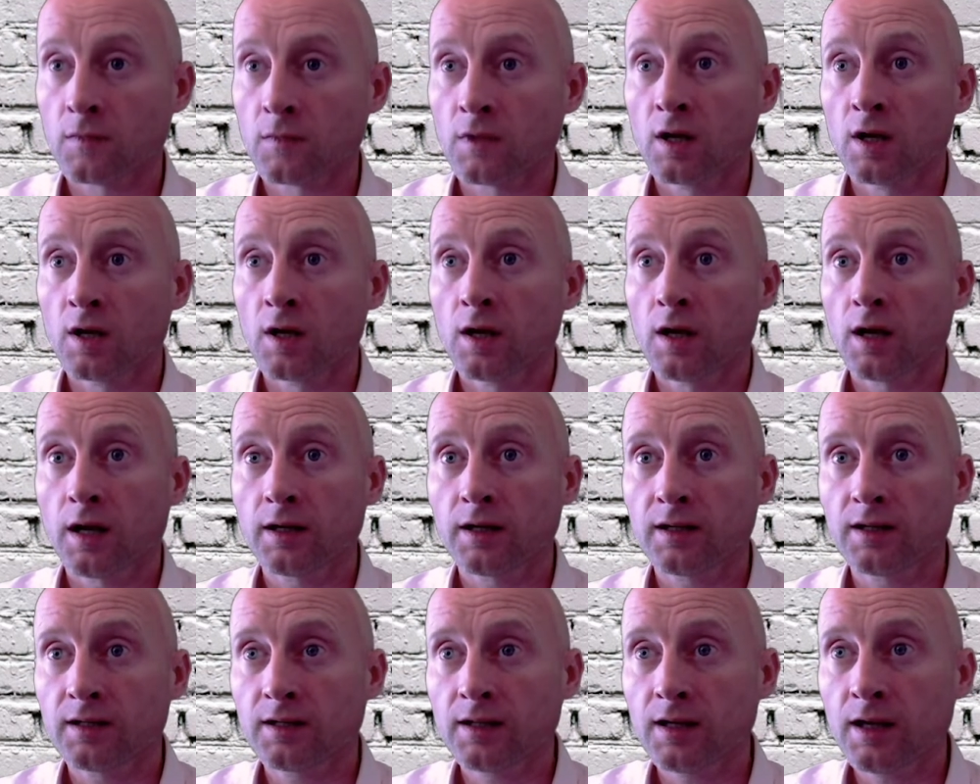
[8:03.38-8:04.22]
and
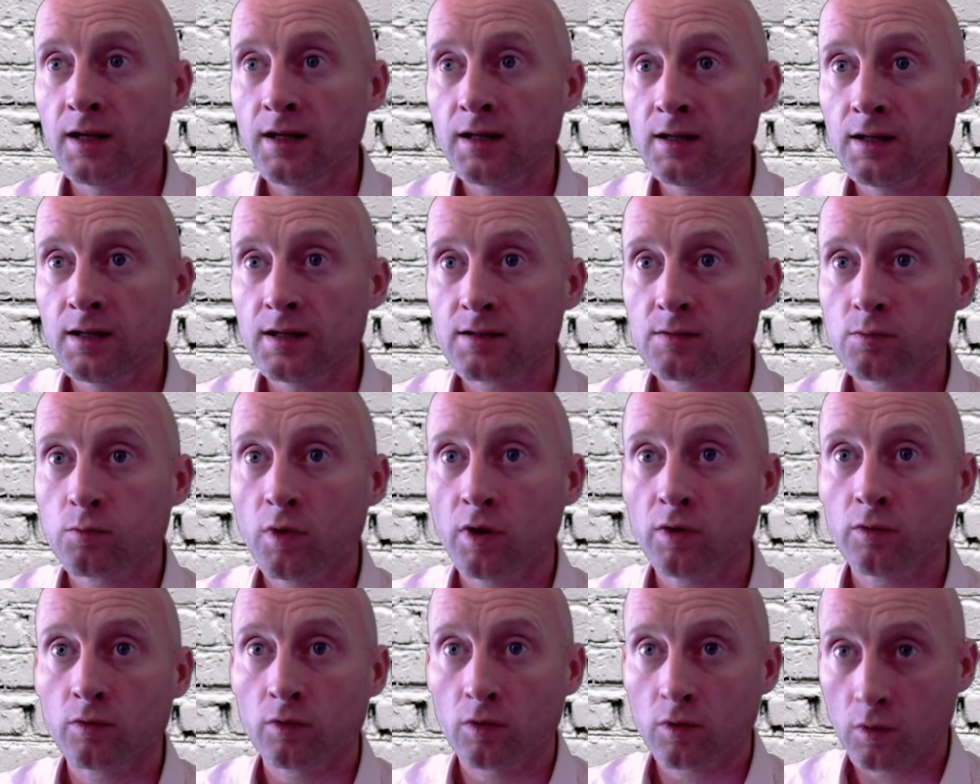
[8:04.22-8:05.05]
again this won't
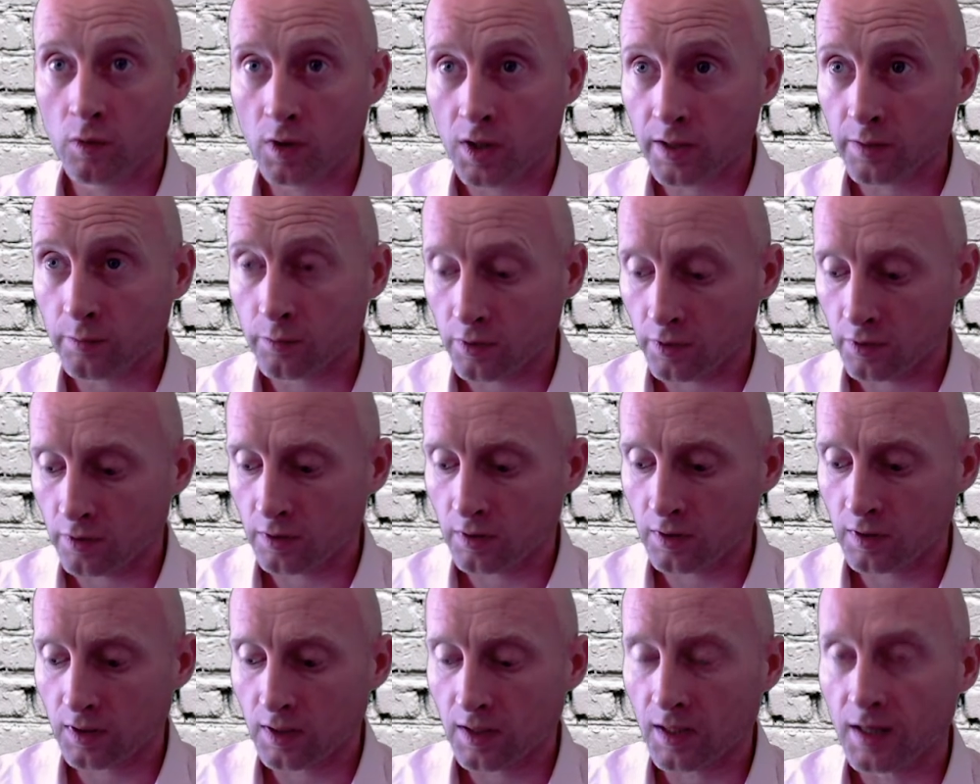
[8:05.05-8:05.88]
quite work
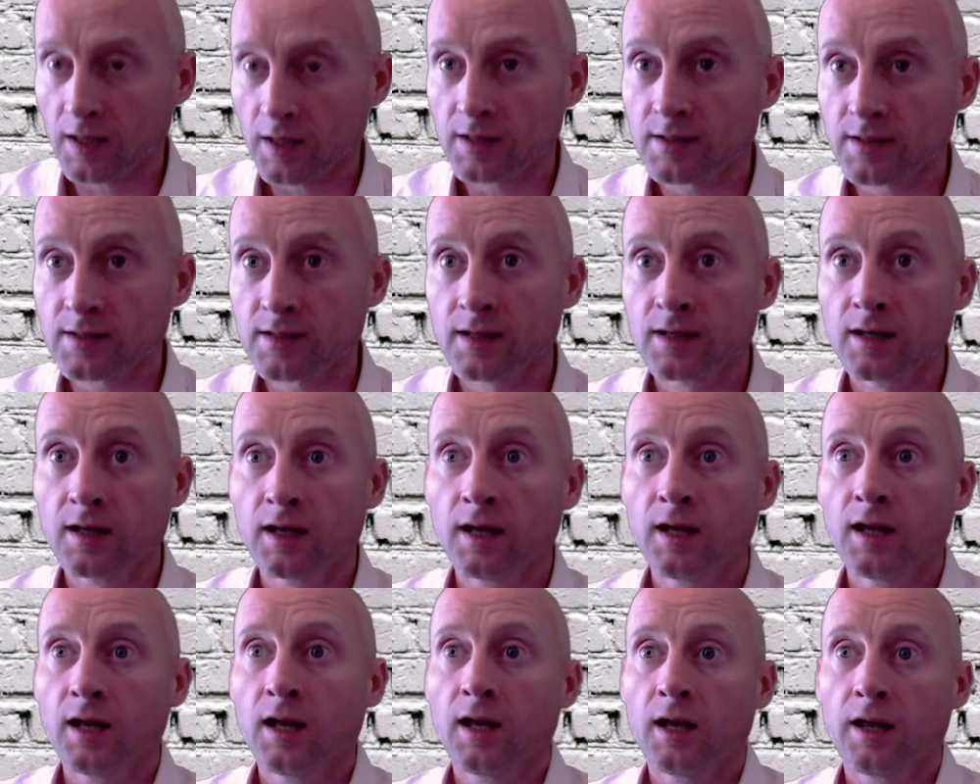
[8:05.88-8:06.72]
yet
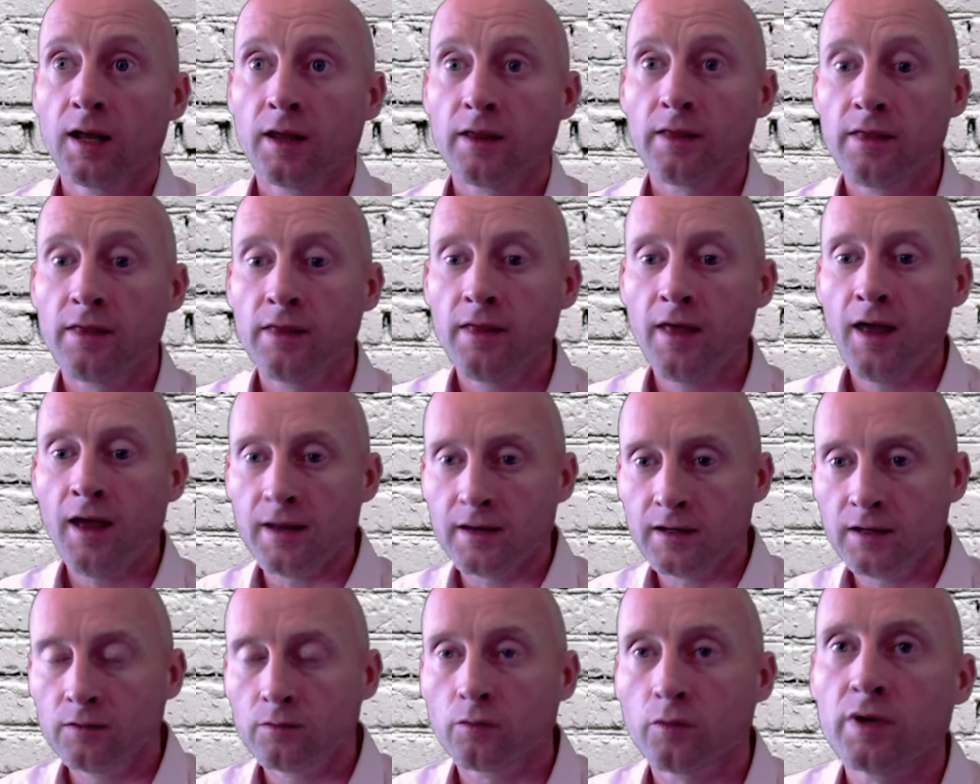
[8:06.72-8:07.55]
then we
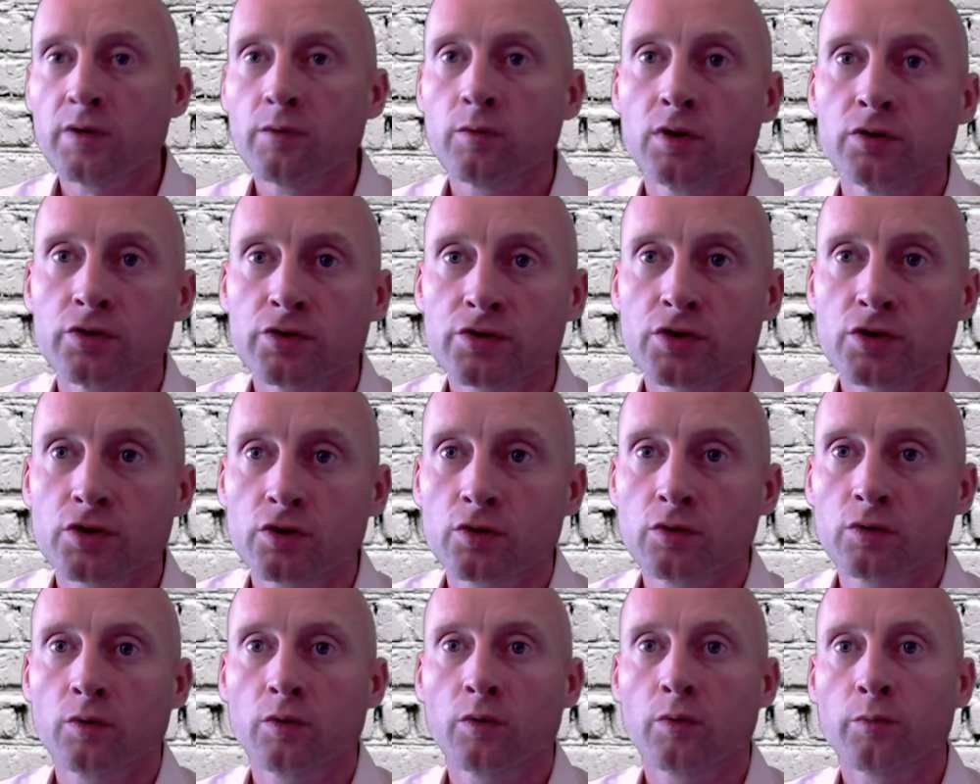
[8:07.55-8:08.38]
want to
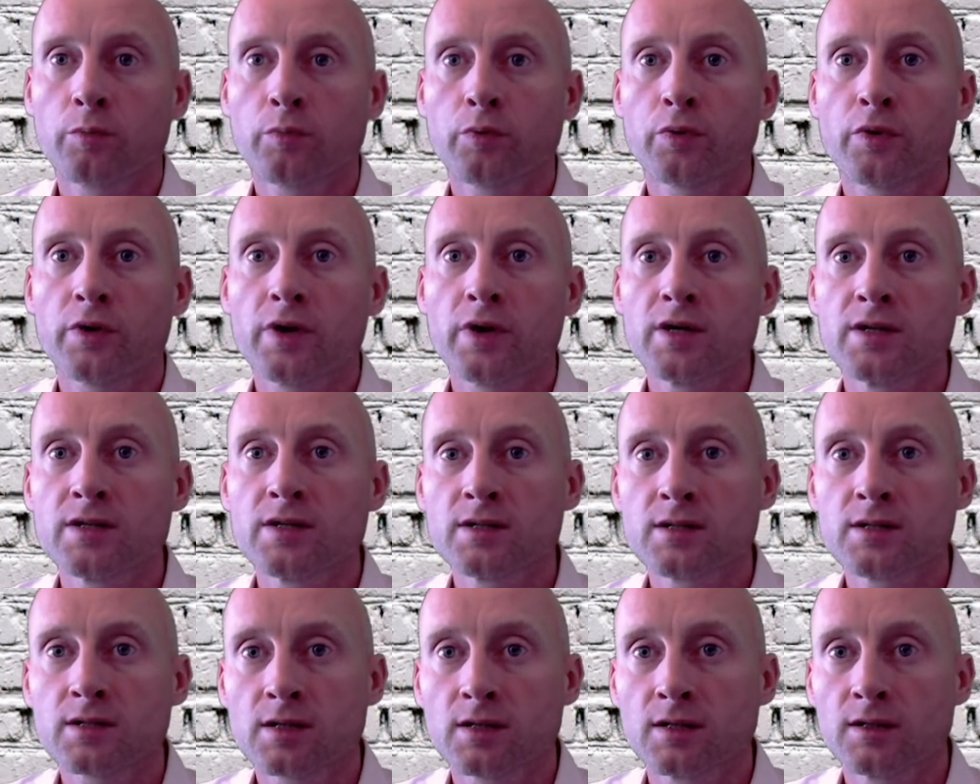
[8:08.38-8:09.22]
print
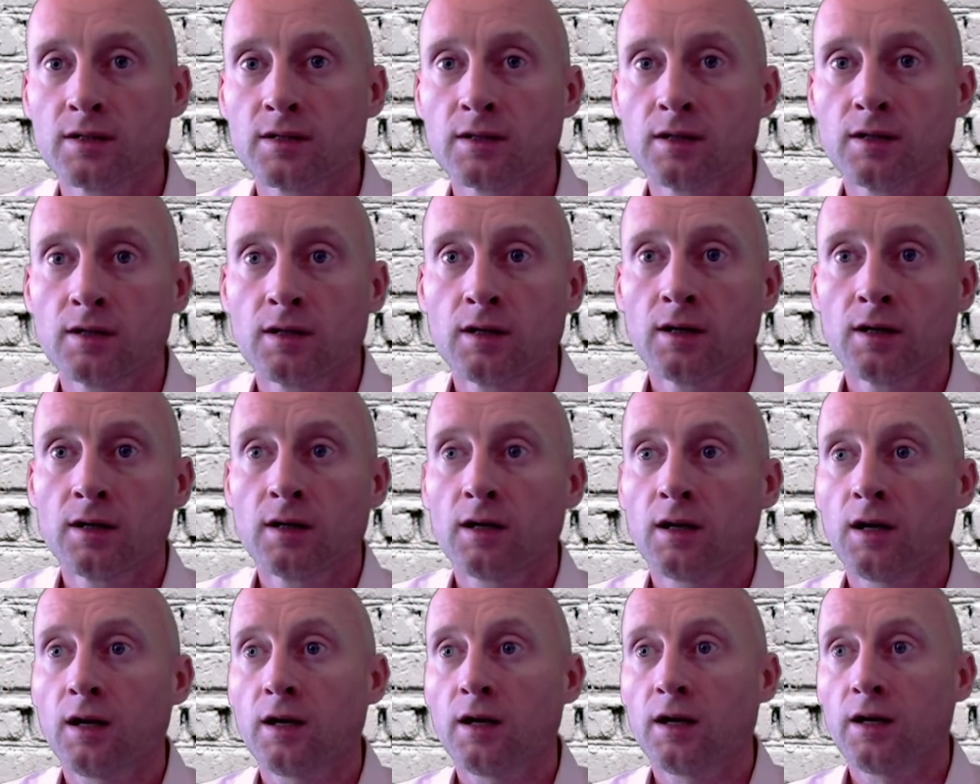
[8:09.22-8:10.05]

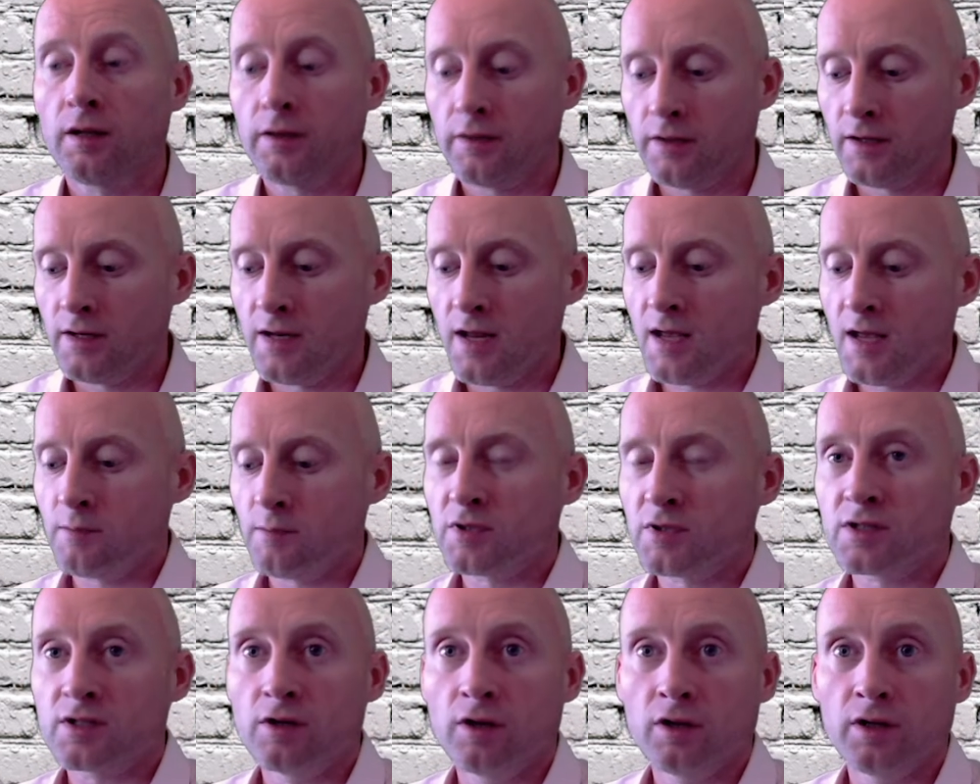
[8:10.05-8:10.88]
uh, the name is
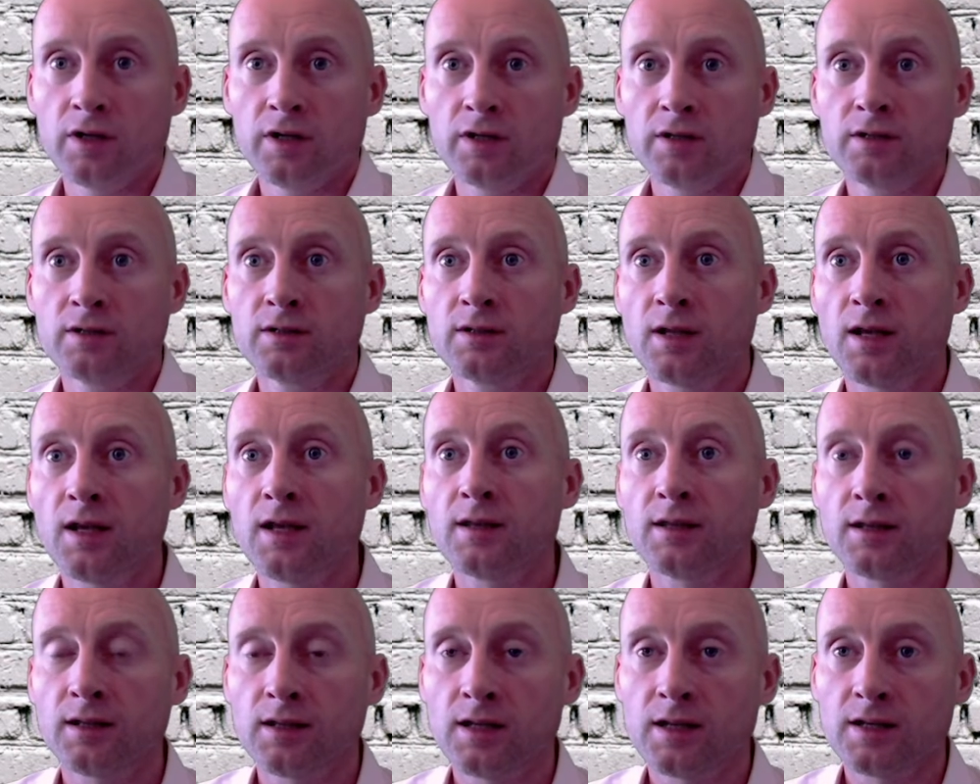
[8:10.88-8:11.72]
not in, in the
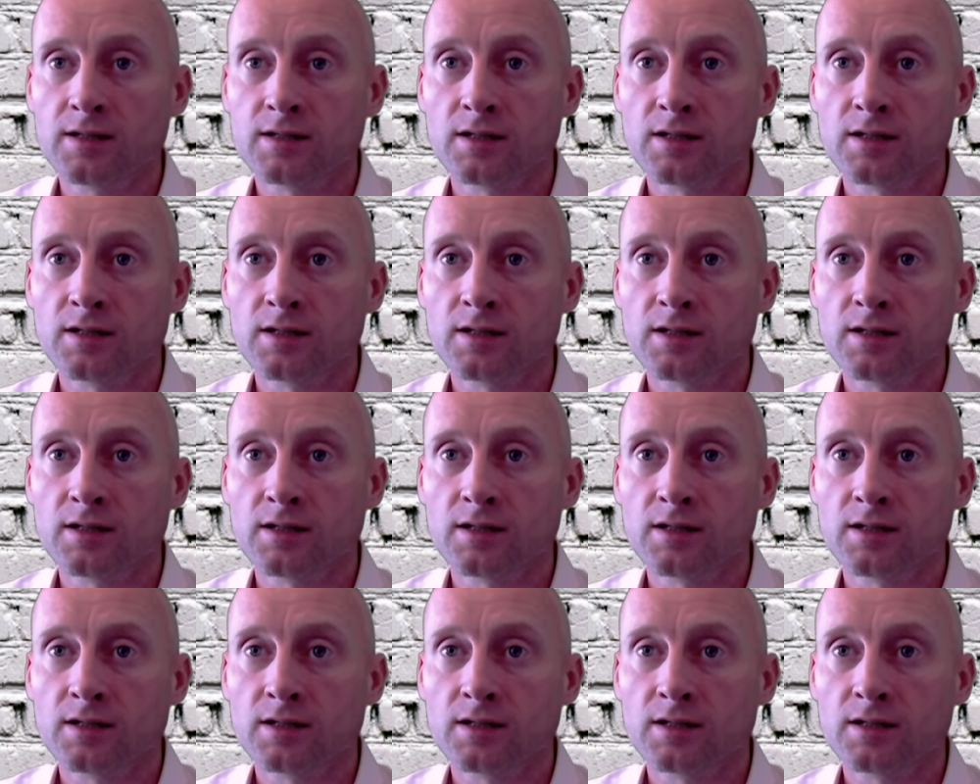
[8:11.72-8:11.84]
list.